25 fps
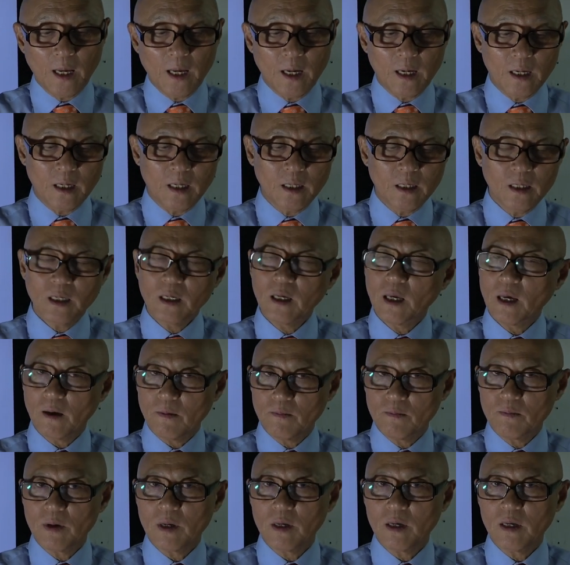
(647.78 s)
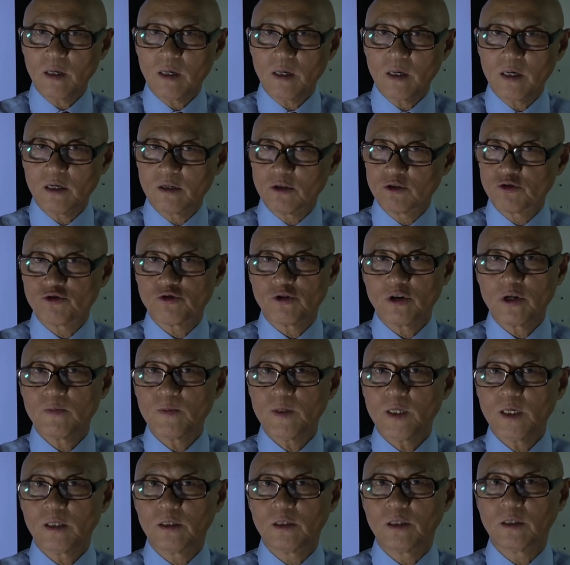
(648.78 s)
and it can be
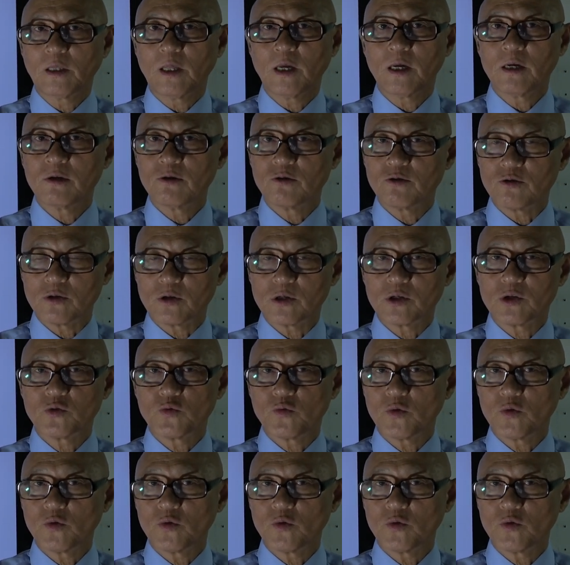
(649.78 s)
extremely dangerous,